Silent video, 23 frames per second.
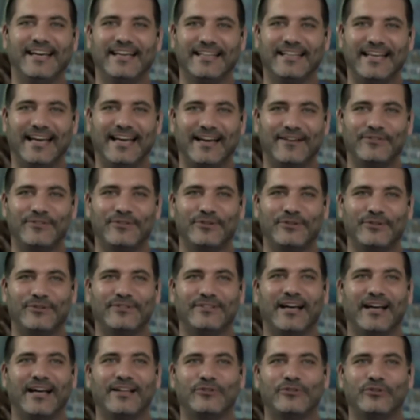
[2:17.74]
and have you
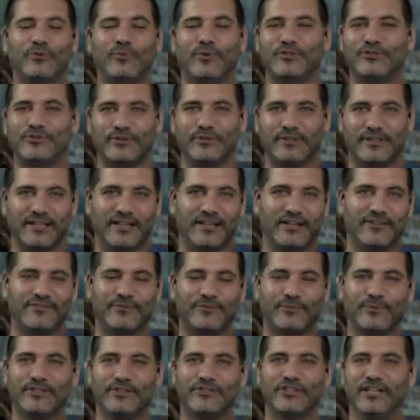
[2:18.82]
not do what you
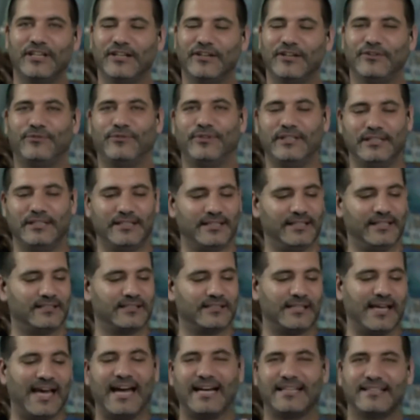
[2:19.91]
love, which really
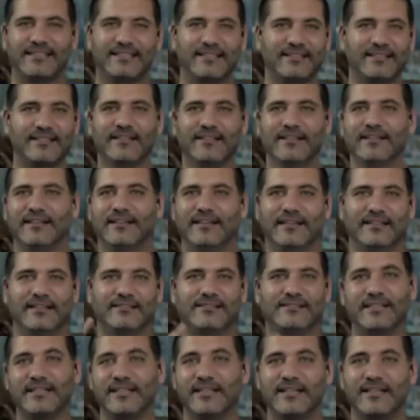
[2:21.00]
it's acting,
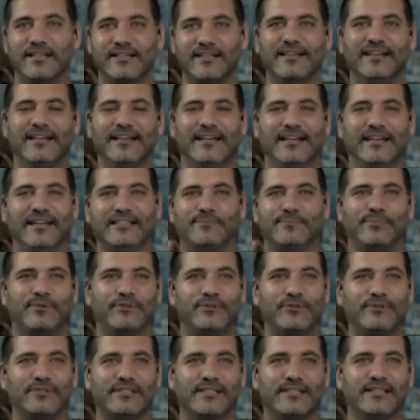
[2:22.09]
it's singing, it's
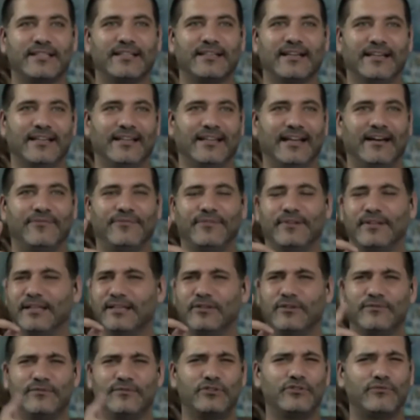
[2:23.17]
producing. And I feel
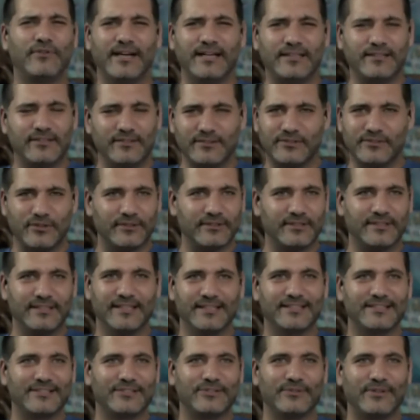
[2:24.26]
like you've directed certain
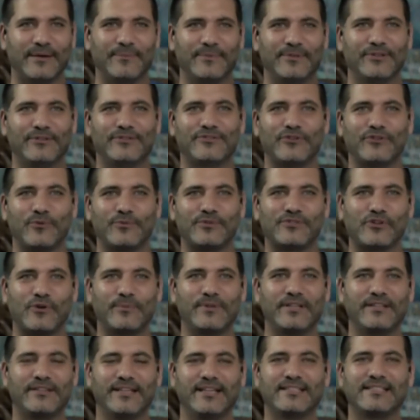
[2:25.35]
things too. I mean, there's so
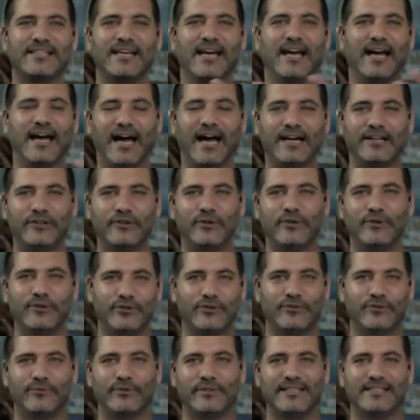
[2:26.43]
many things. I know
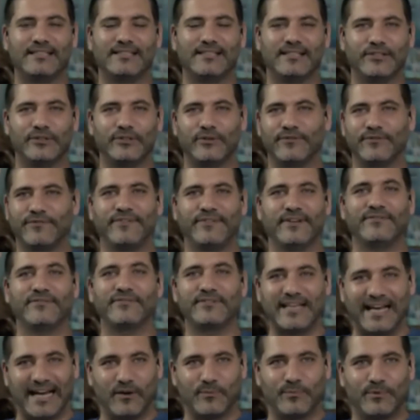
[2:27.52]
you're releasing your
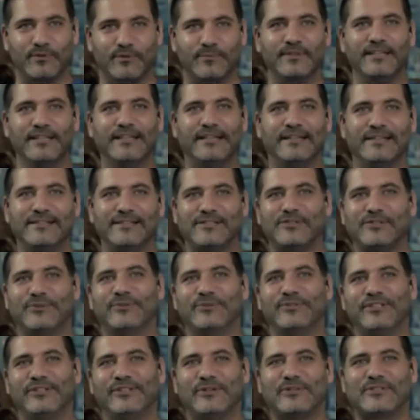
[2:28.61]
5th album
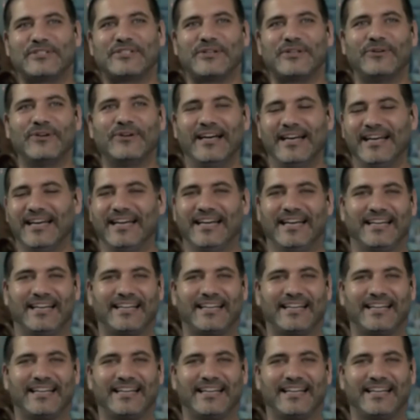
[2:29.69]
soon, so